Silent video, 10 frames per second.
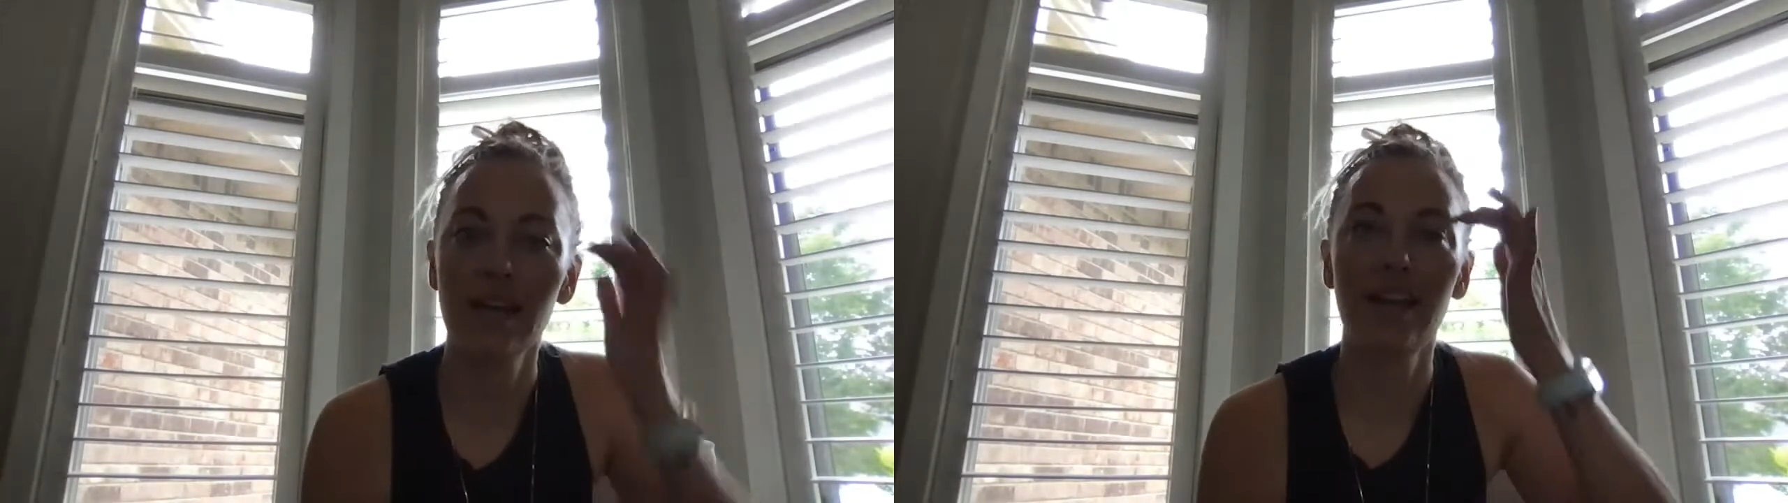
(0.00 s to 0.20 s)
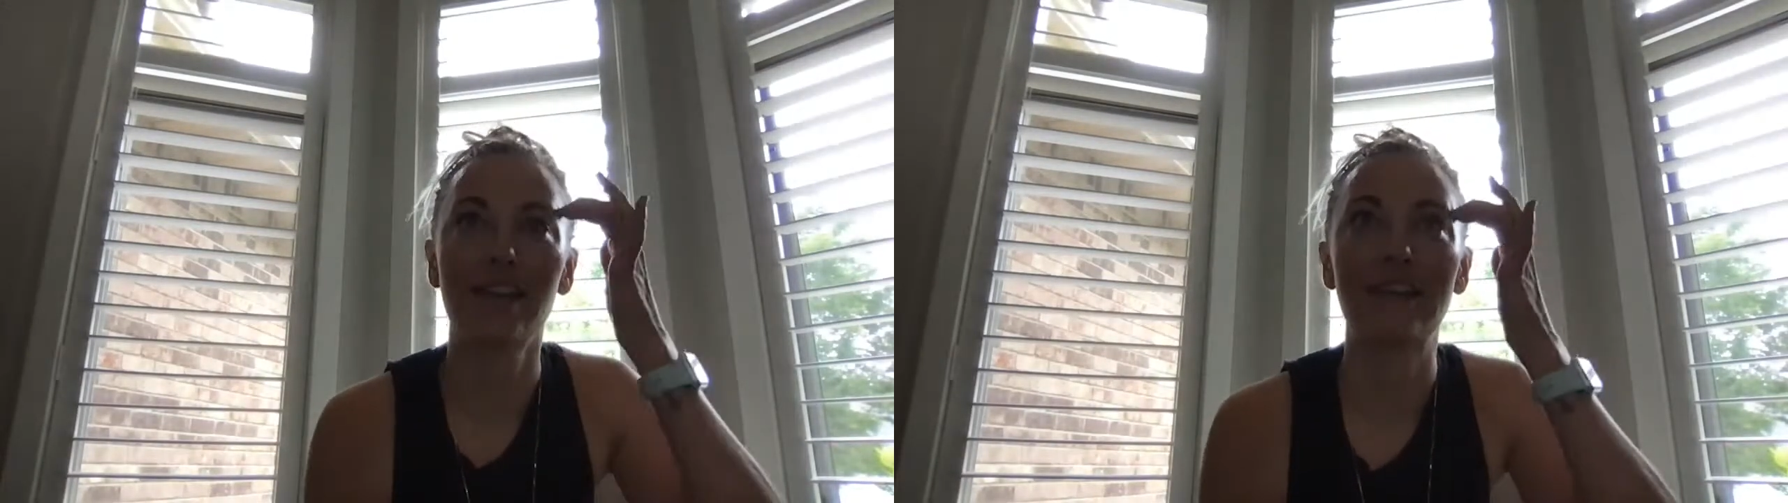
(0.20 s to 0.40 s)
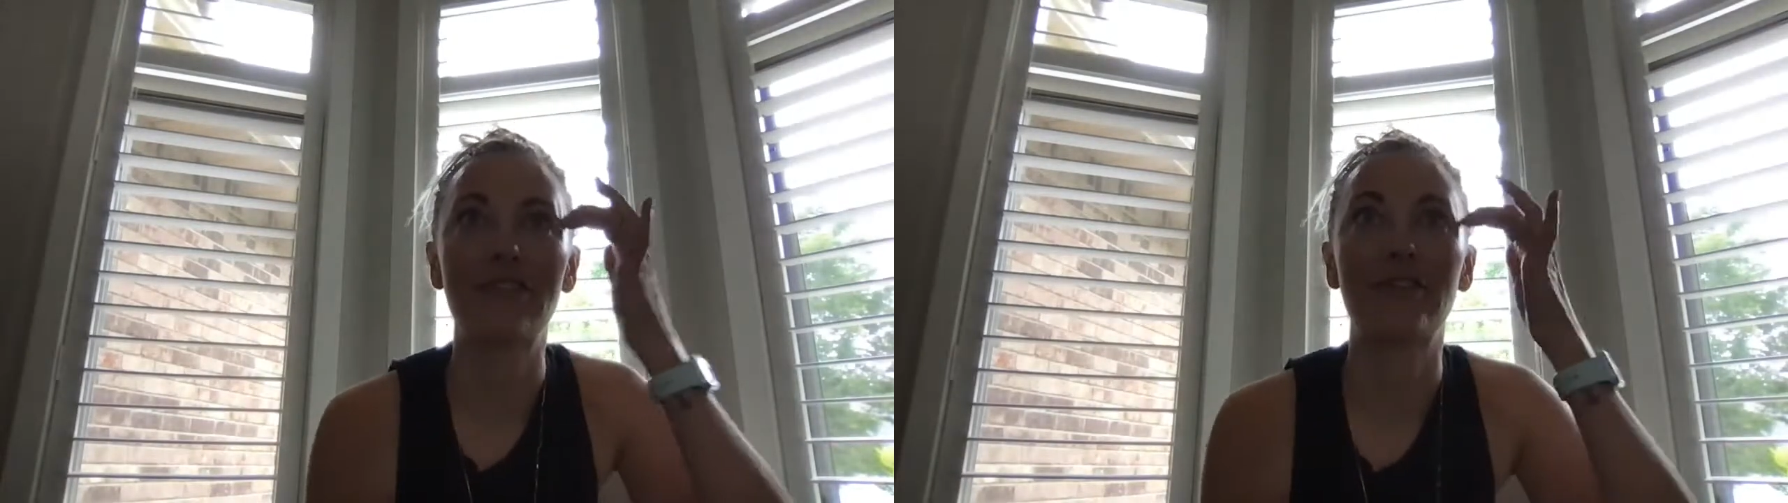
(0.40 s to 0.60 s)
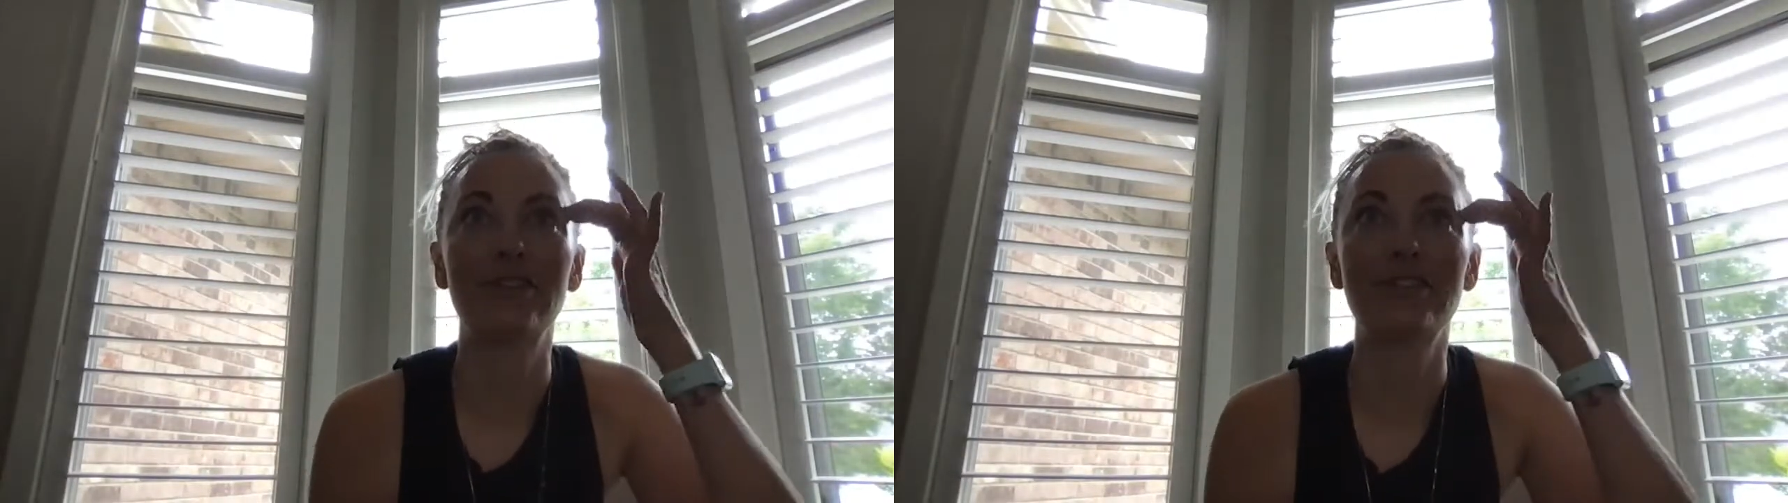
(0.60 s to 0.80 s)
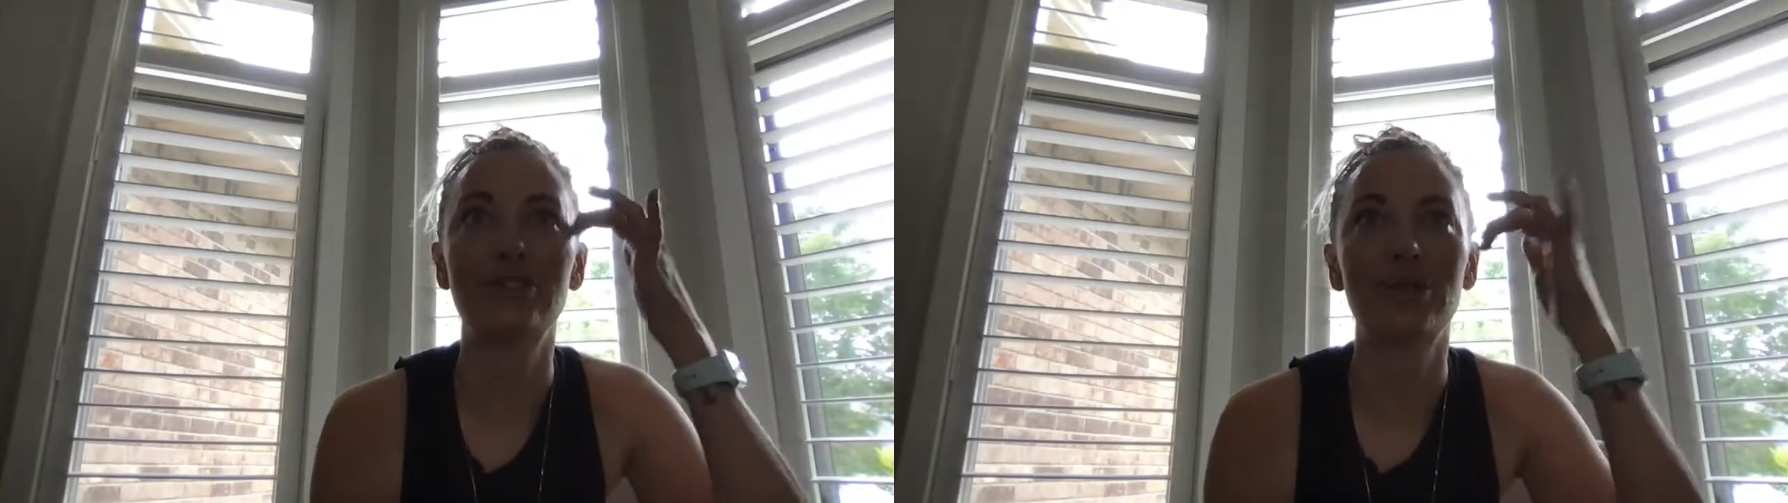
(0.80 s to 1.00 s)
And the
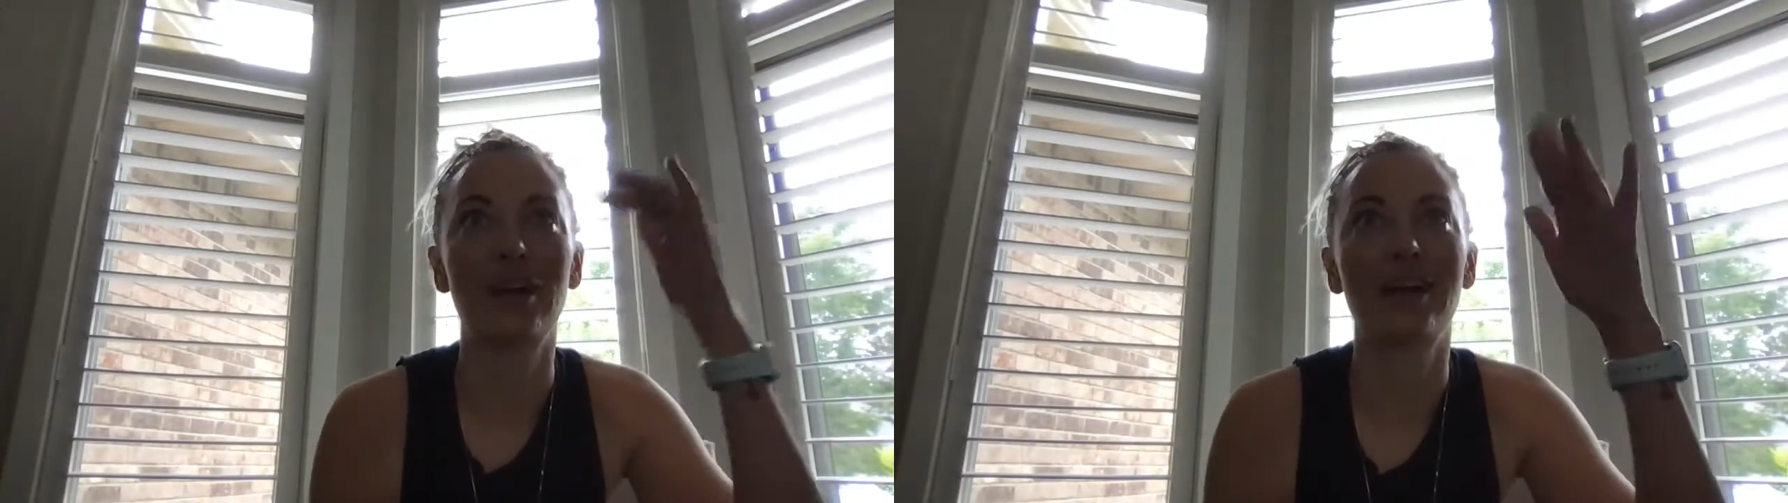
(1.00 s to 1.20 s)
first drug